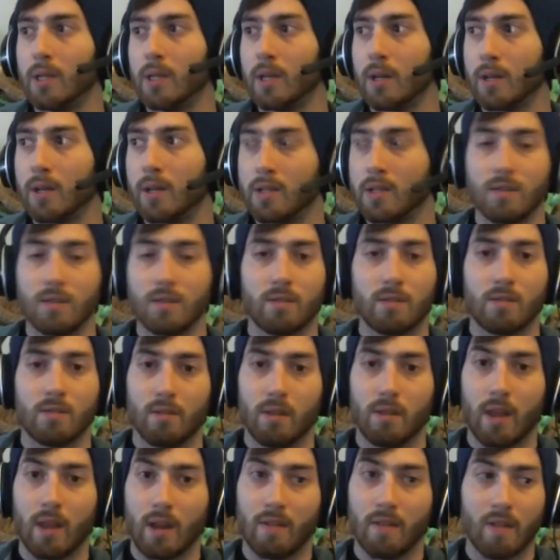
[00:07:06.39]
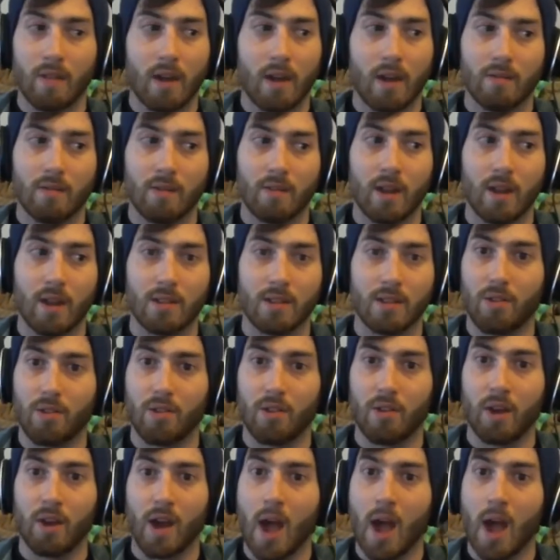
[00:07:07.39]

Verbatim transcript: because that that that is a thing.